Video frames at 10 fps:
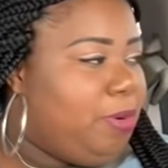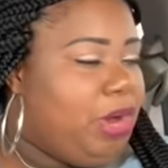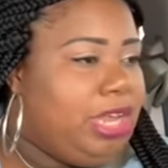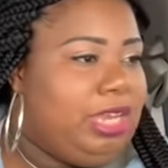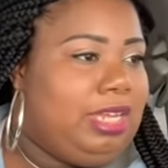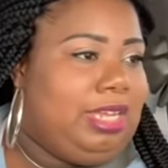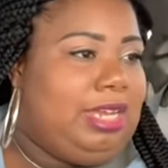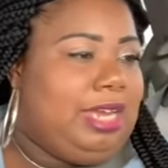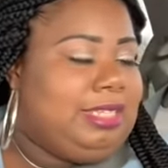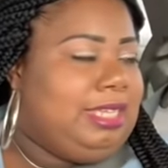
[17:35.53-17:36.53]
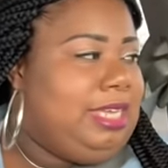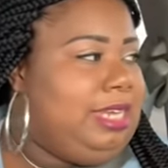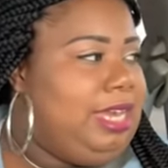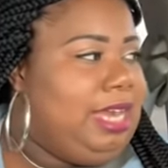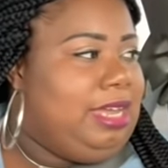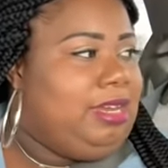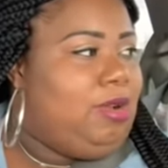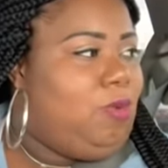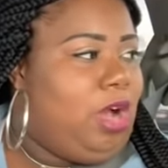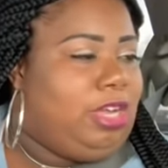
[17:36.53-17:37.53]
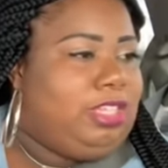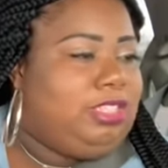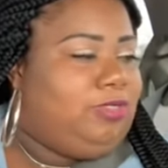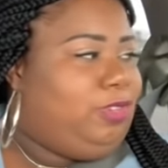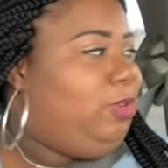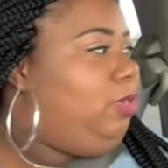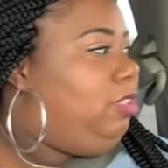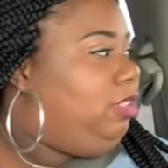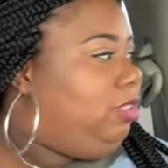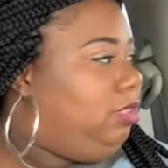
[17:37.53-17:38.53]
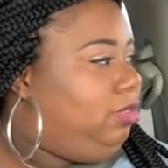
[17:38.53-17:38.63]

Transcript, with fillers: parking in Lake City and walking to Florence.